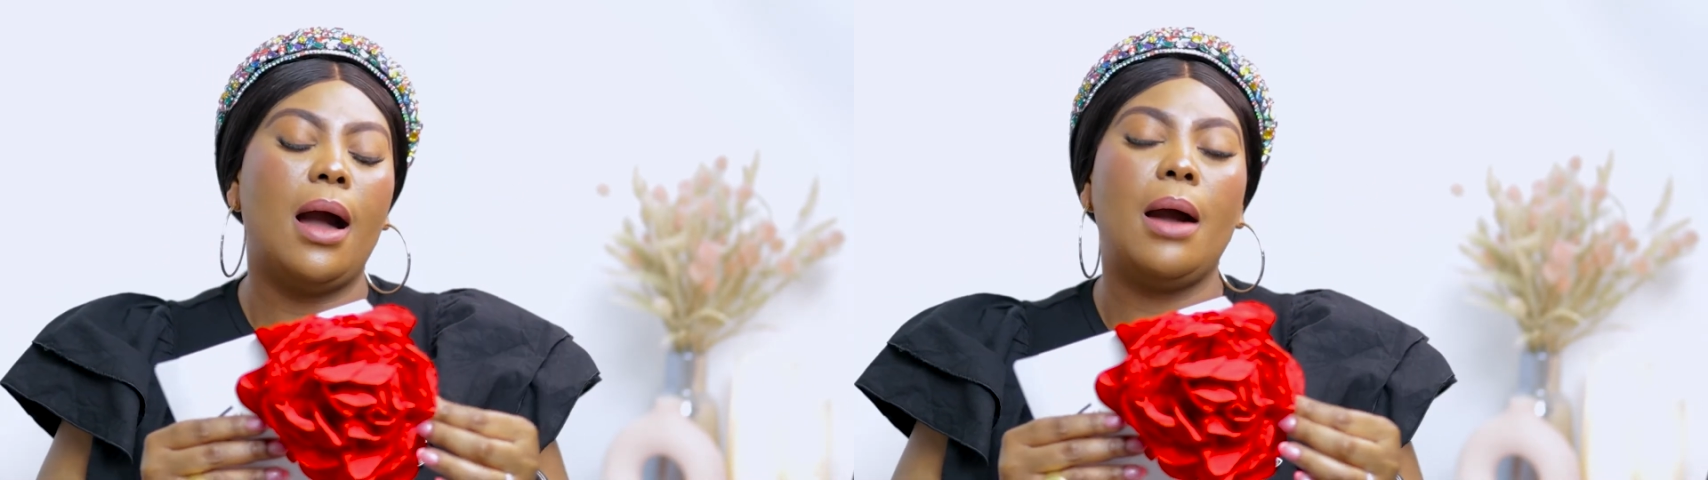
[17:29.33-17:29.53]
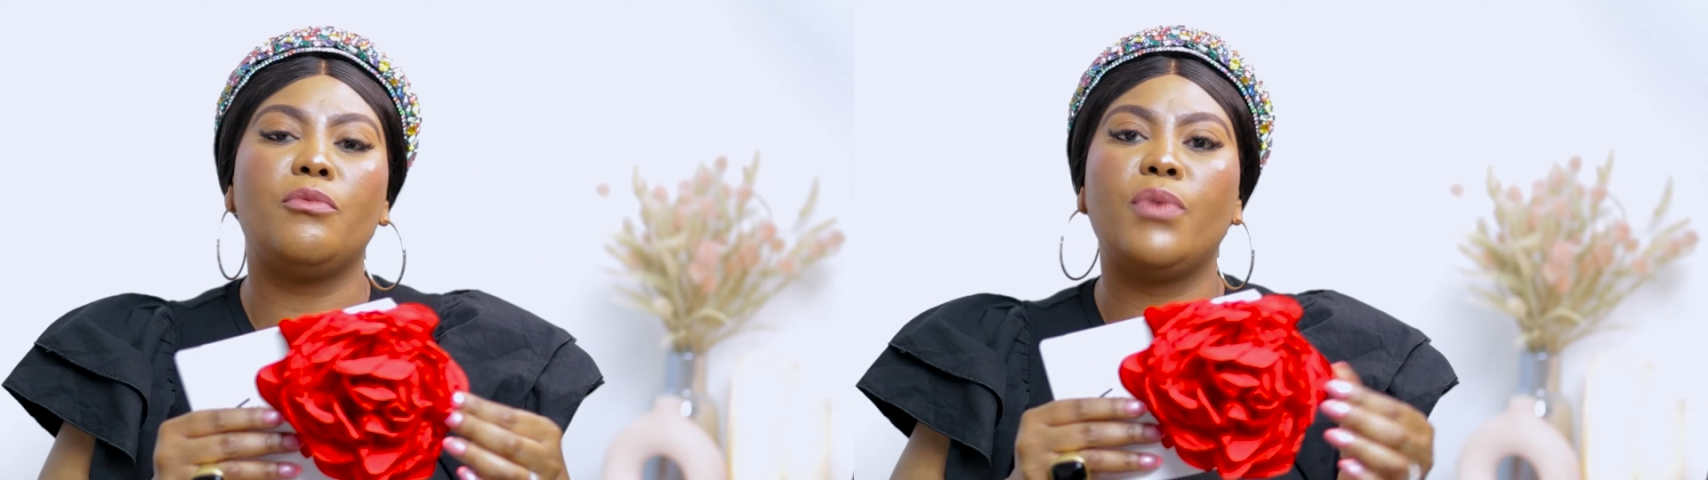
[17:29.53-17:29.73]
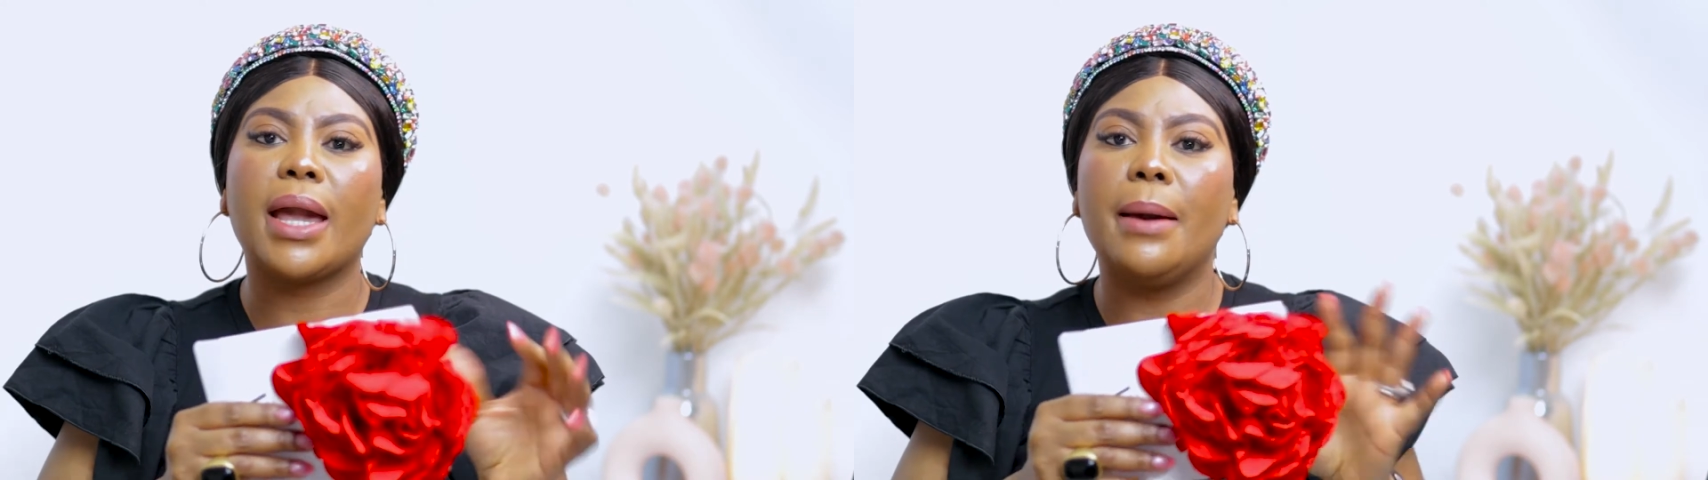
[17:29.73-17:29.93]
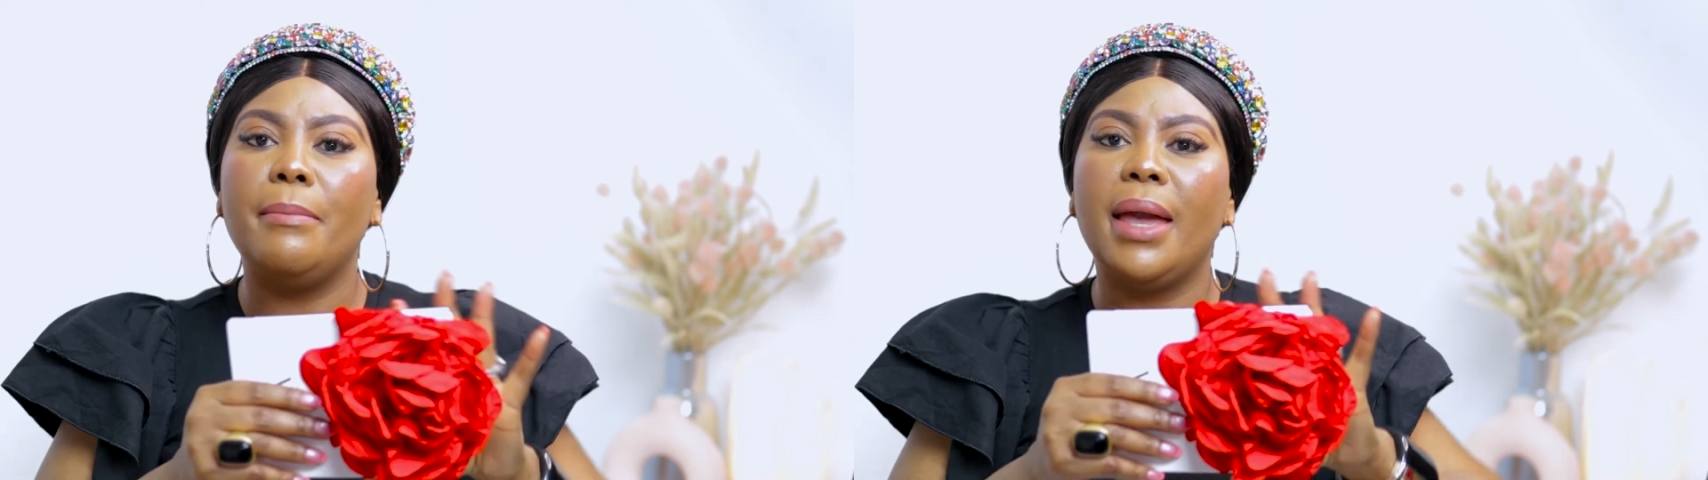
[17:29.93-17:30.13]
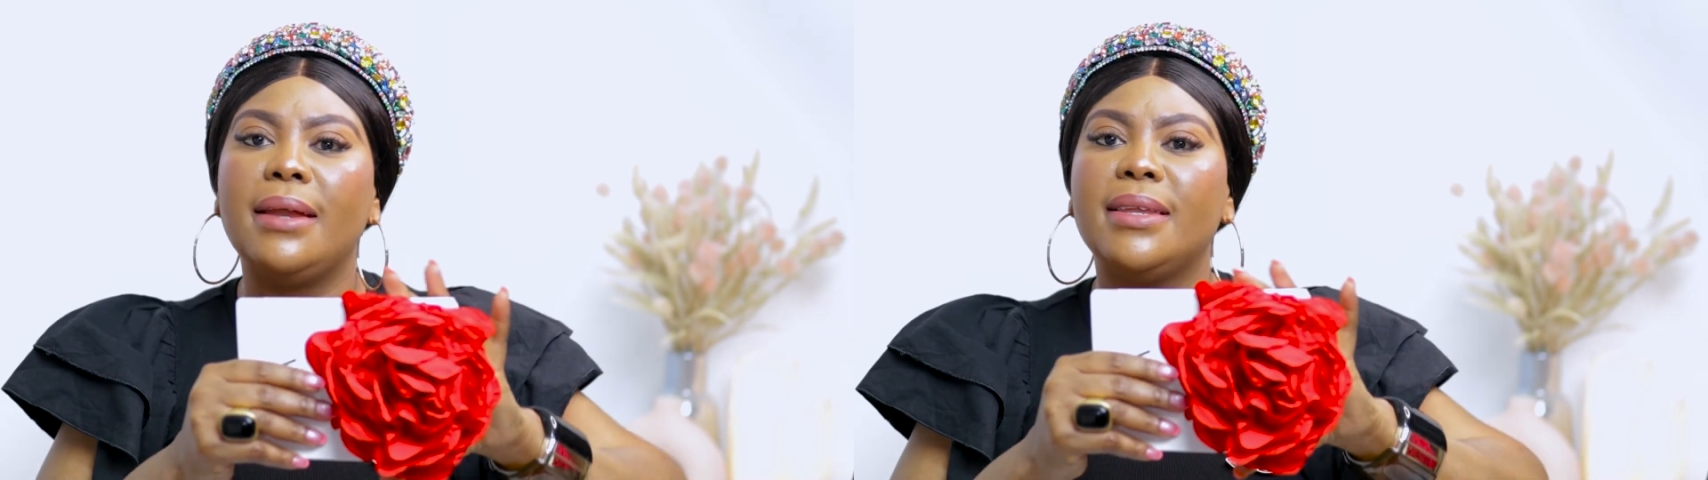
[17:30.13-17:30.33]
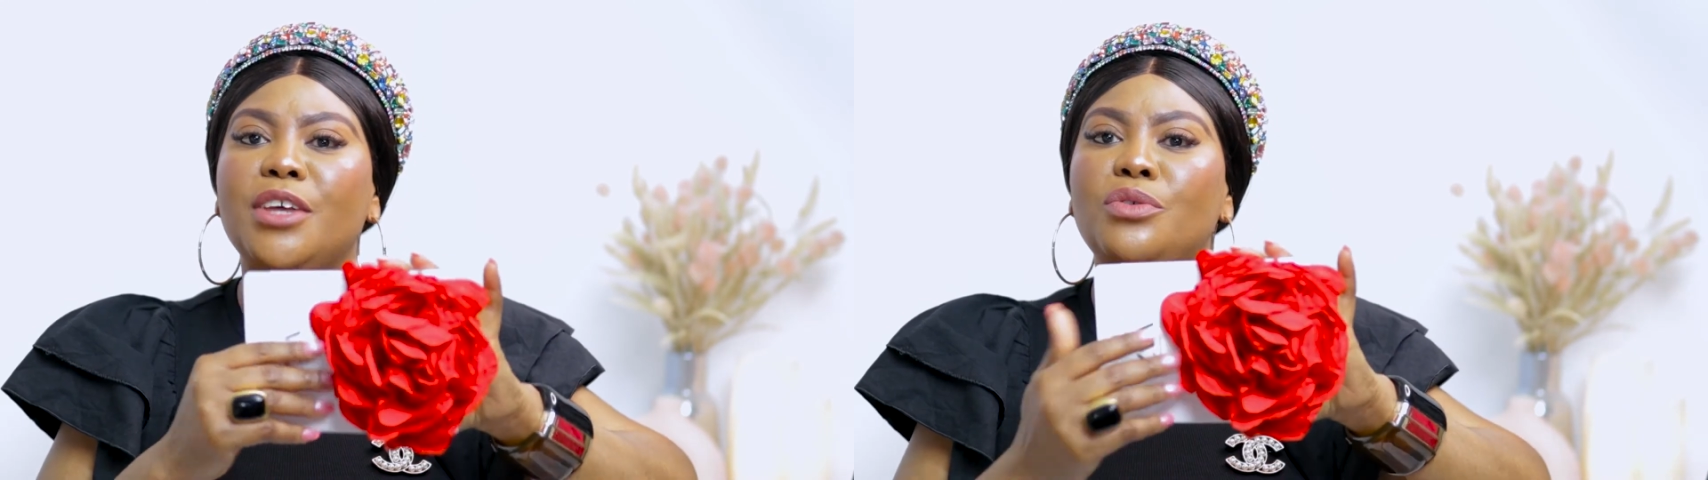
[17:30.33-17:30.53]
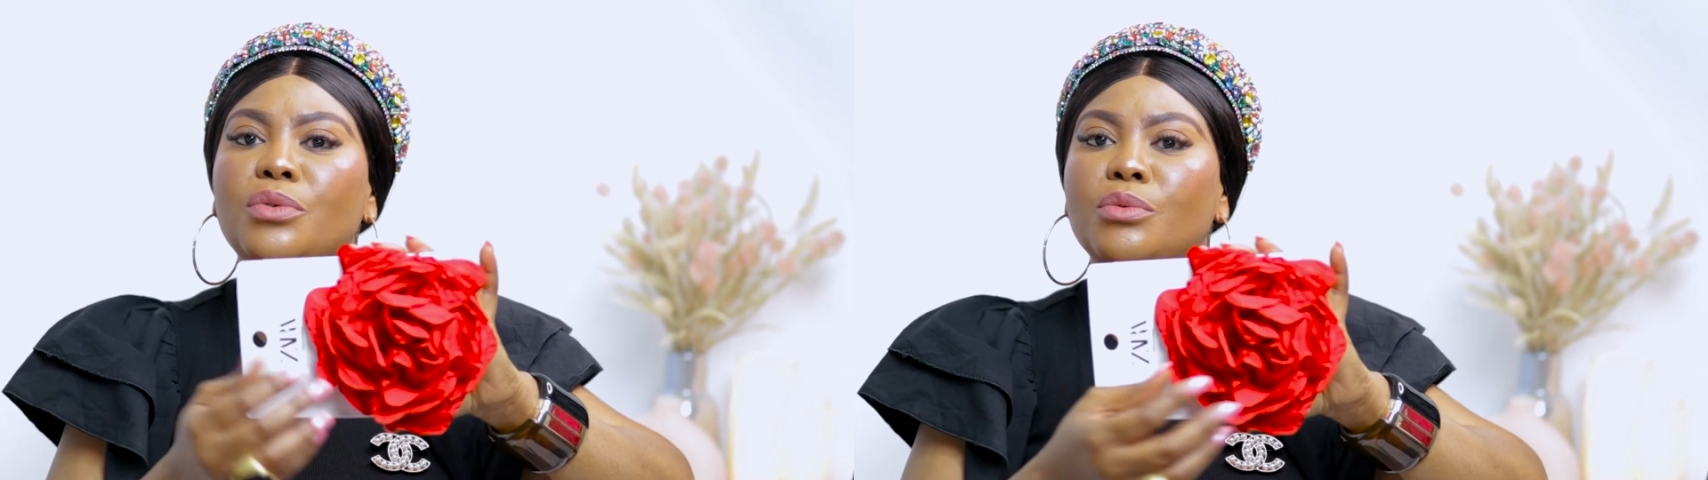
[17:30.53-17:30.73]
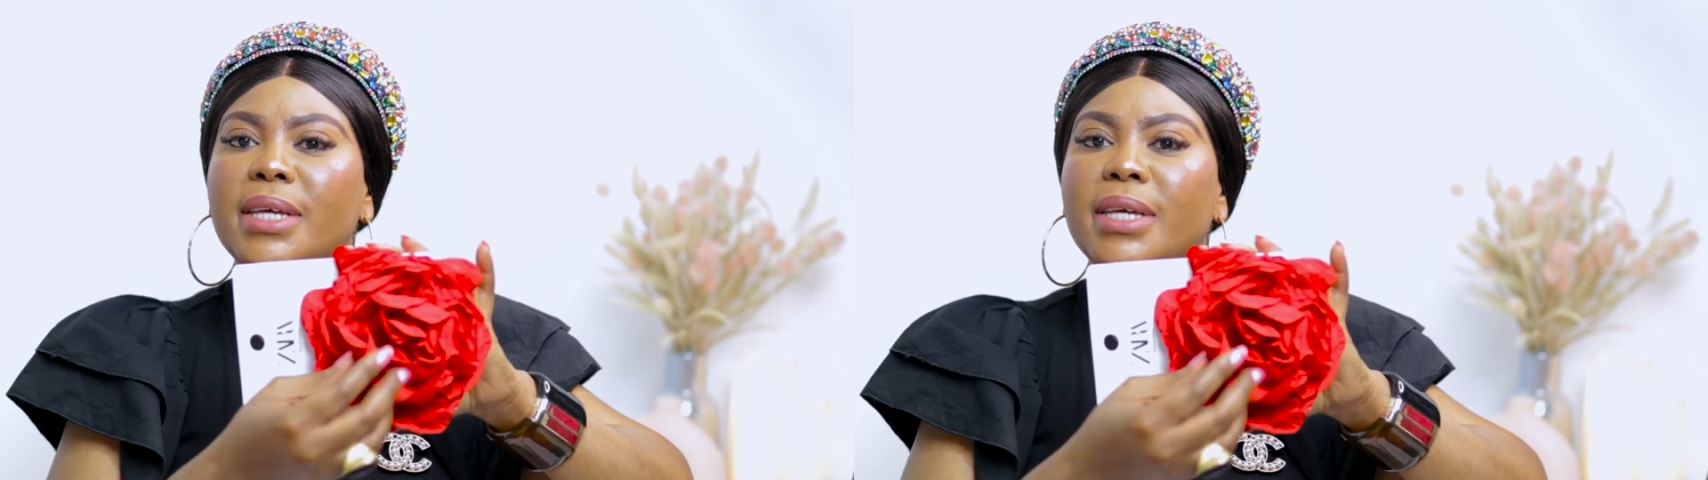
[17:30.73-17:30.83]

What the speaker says: recommend that you